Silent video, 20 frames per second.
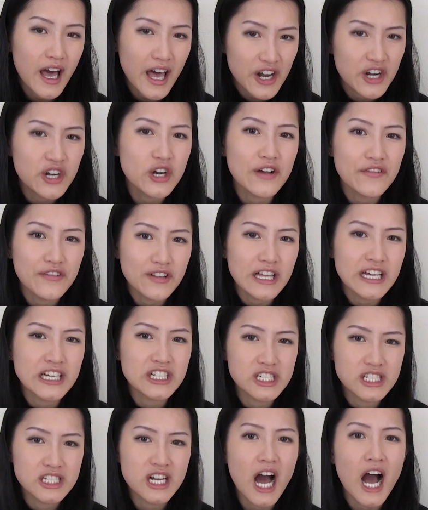I don't know, I feel like
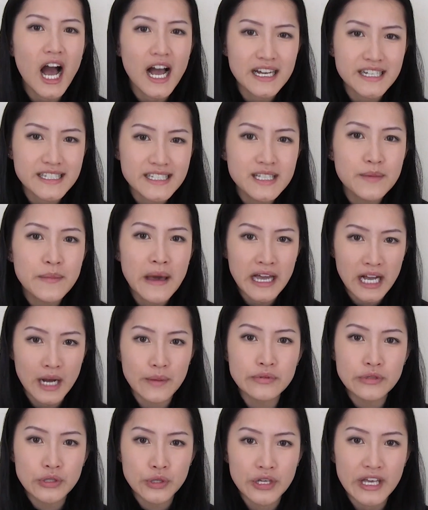it just ties the
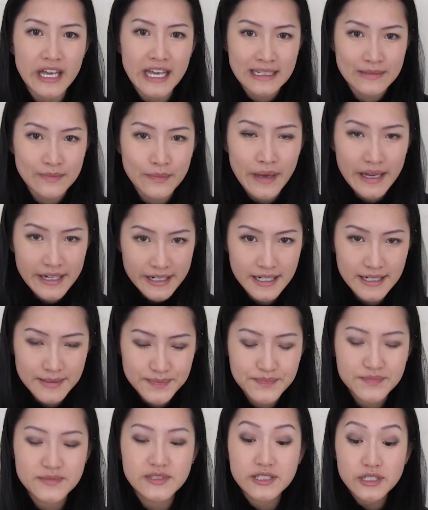makeup look in better.
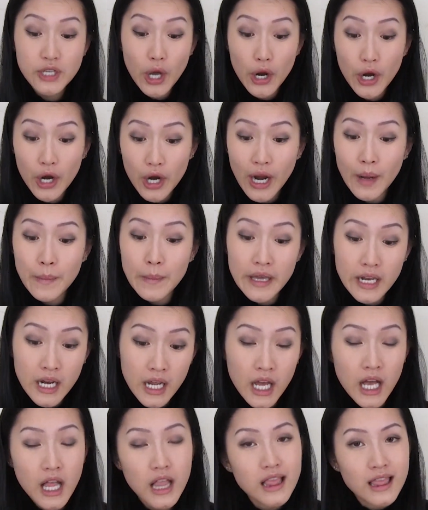So I'm
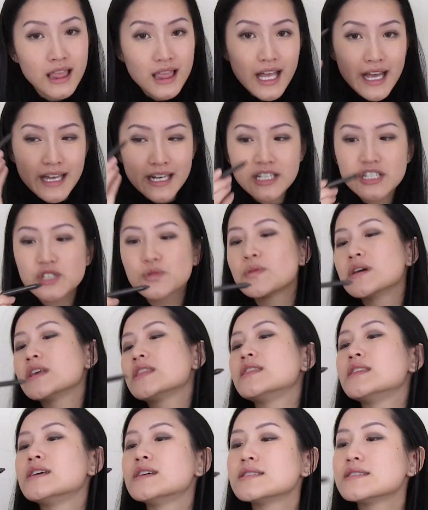gonna line it
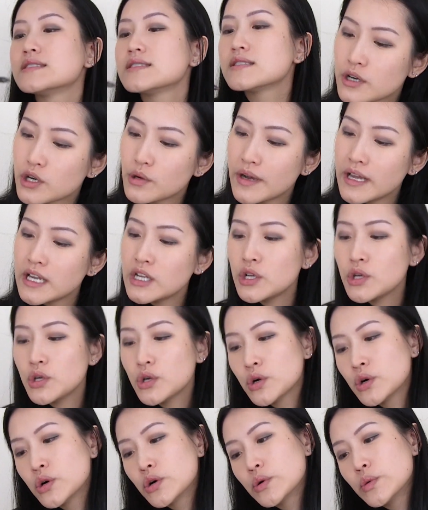with this Macqueen New
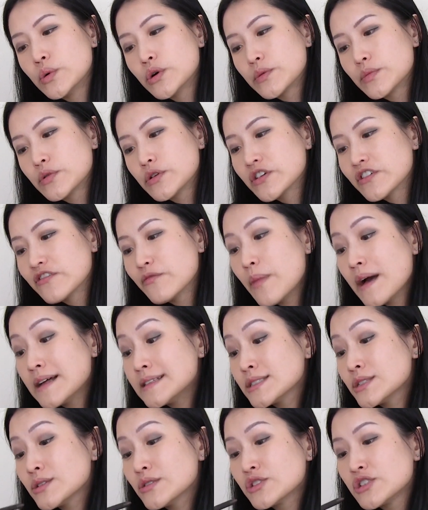York waterproof
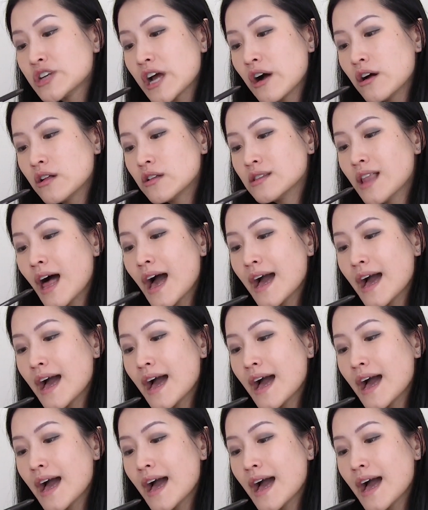pencil gel